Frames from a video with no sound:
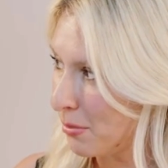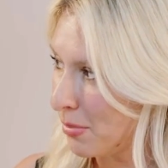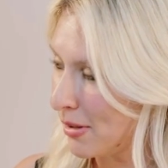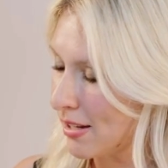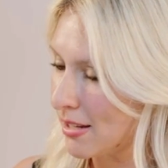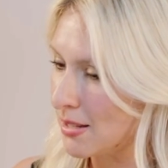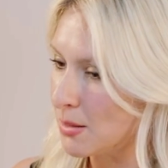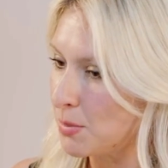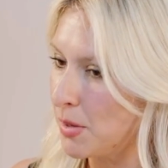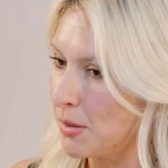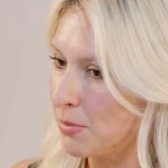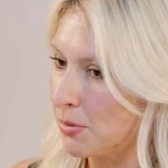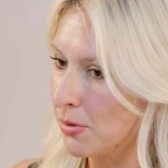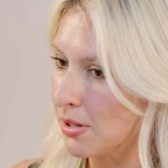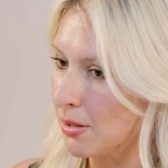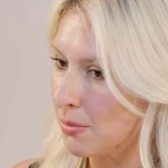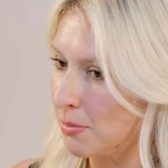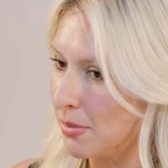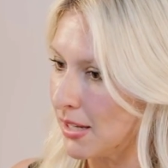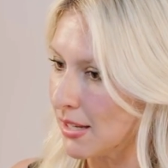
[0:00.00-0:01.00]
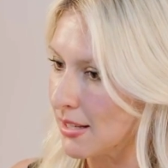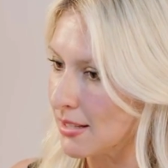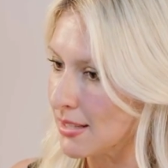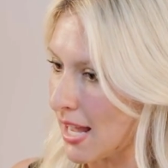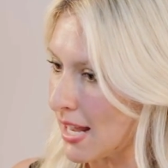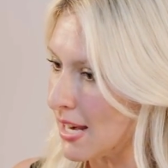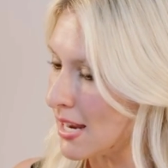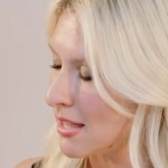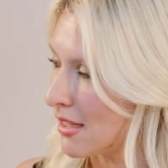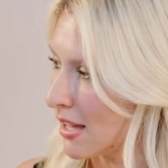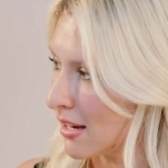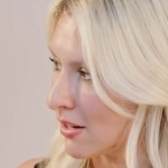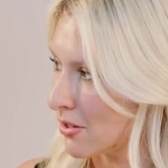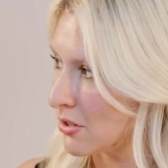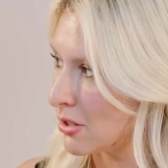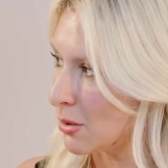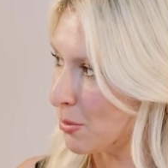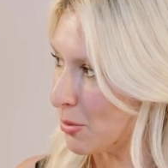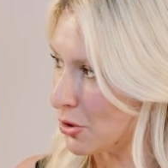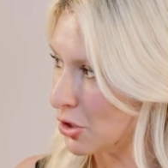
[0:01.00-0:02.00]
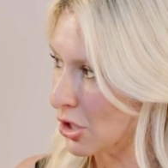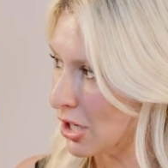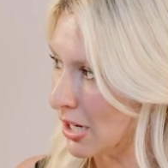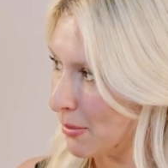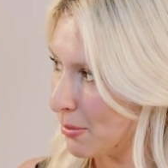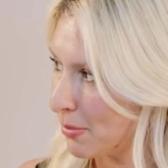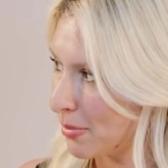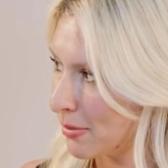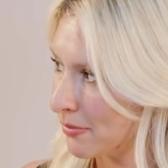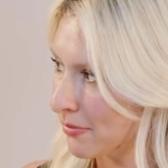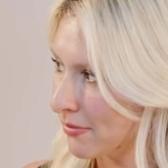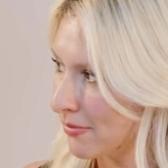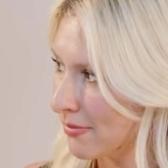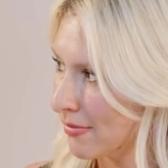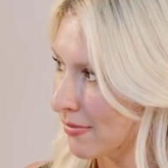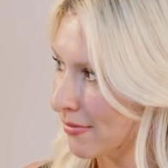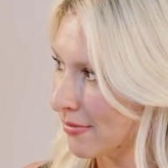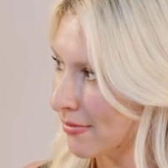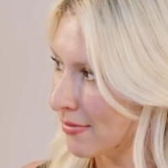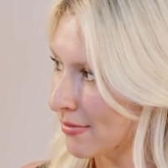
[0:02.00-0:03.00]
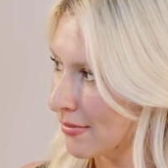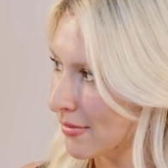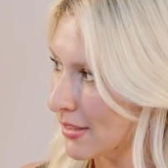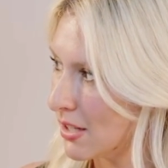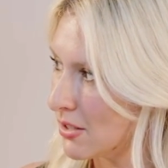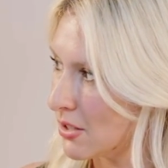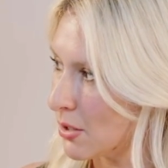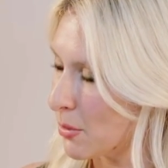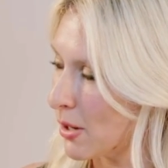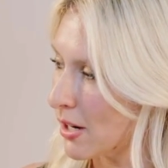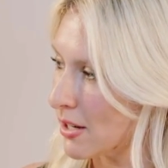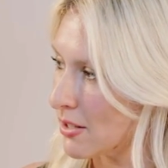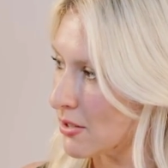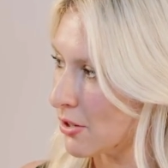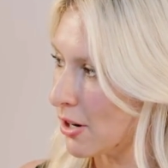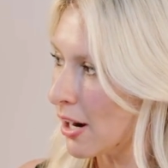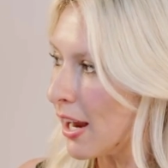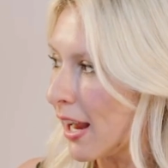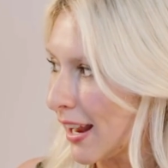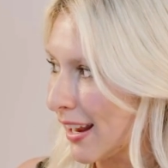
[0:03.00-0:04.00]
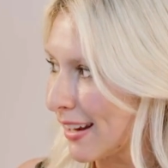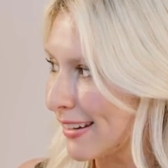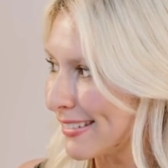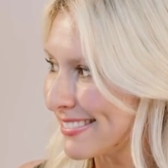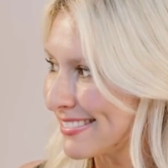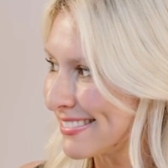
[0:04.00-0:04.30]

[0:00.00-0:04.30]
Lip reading: Because people could be excited that you're super cheap because your work is great.